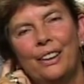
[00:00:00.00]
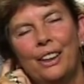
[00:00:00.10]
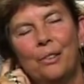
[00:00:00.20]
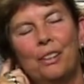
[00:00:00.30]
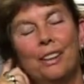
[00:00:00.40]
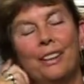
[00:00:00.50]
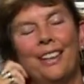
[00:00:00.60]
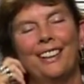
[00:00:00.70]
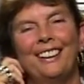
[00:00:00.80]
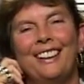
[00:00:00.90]
Well,
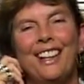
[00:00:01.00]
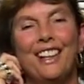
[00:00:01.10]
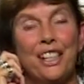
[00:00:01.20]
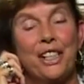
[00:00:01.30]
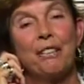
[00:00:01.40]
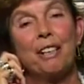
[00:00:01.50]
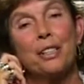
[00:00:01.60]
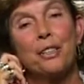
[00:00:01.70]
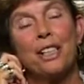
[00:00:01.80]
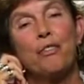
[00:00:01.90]
yes, there is,
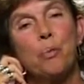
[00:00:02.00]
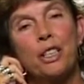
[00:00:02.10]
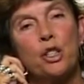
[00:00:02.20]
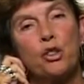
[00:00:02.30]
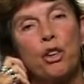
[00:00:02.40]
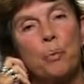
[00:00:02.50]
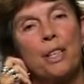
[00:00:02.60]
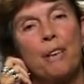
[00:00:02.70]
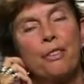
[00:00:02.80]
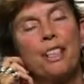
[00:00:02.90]
because everybody strips
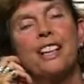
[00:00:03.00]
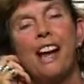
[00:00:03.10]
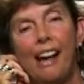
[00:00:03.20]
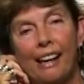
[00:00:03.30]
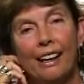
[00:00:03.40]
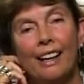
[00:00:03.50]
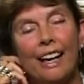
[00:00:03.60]
every day.